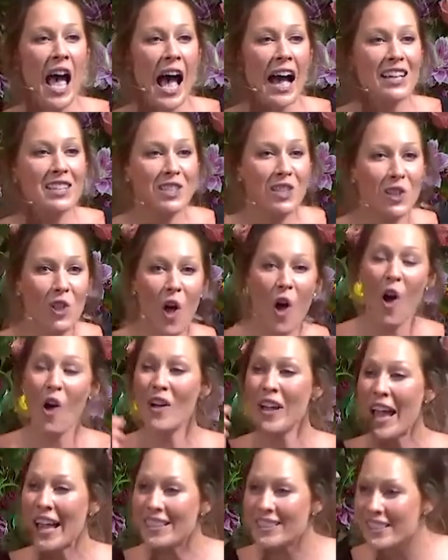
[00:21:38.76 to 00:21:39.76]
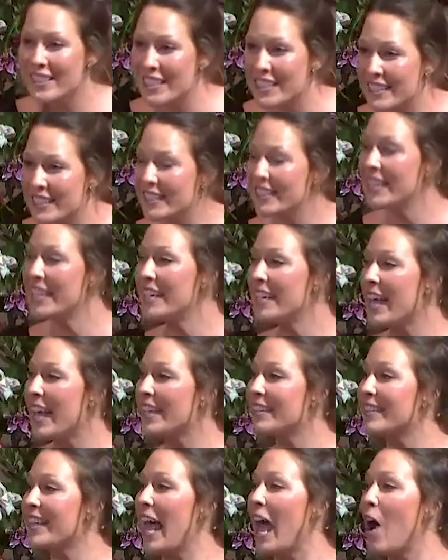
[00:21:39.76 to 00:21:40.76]
as long as the seed
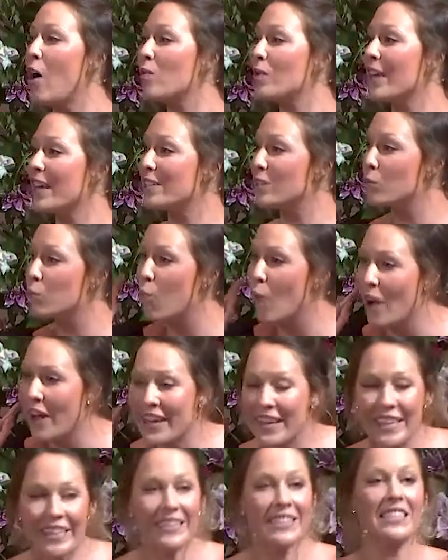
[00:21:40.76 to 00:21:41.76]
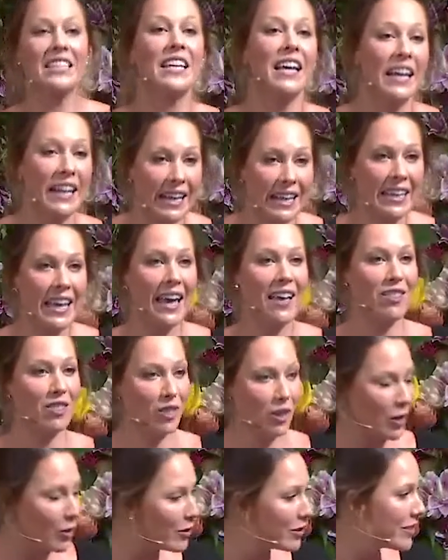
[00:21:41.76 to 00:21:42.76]
gets out, guess what? It's going to get
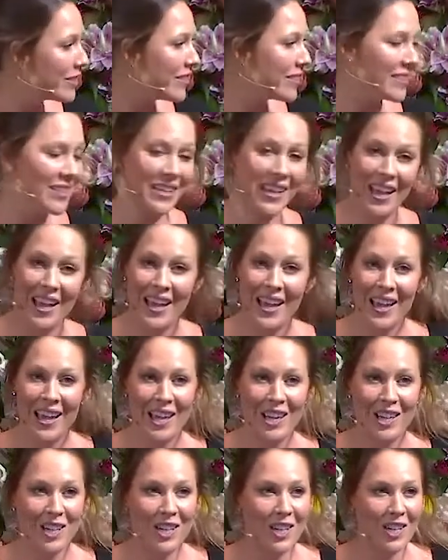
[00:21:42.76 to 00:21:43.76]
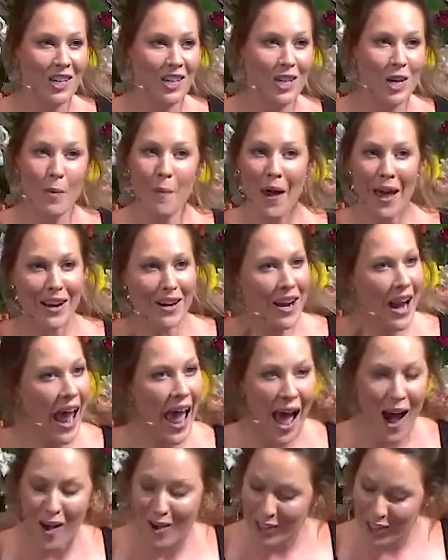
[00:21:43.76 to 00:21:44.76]
loose. No matter
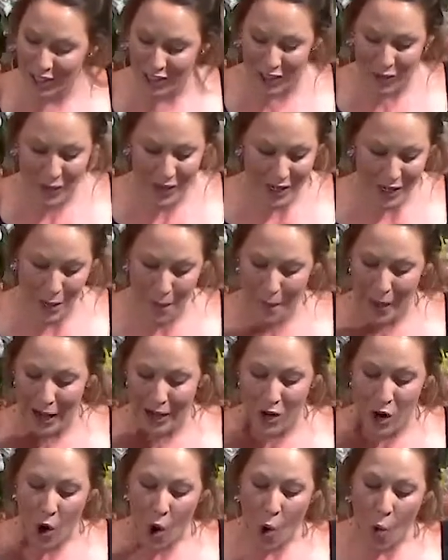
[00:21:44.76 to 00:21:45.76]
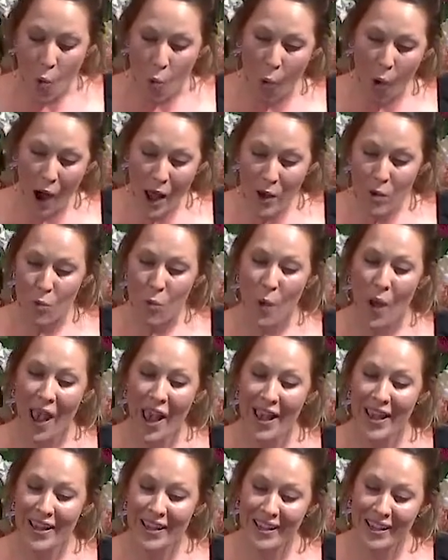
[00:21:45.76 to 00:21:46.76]
how you do it, no matter what
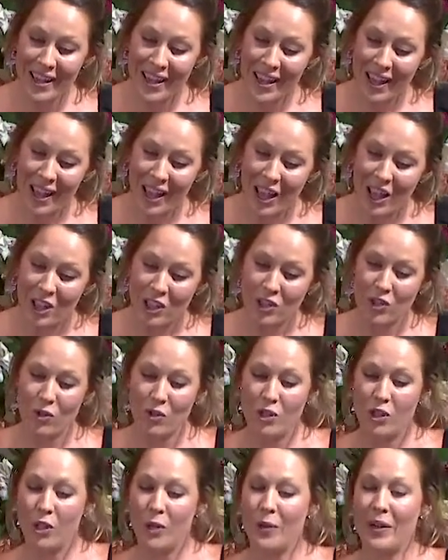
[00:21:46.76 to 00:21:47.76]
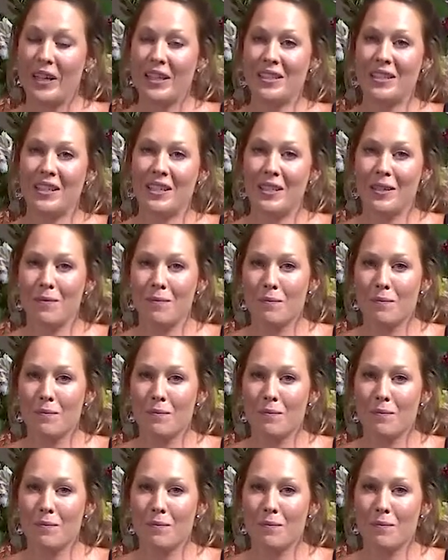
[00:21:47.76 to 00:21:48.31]
way you do it.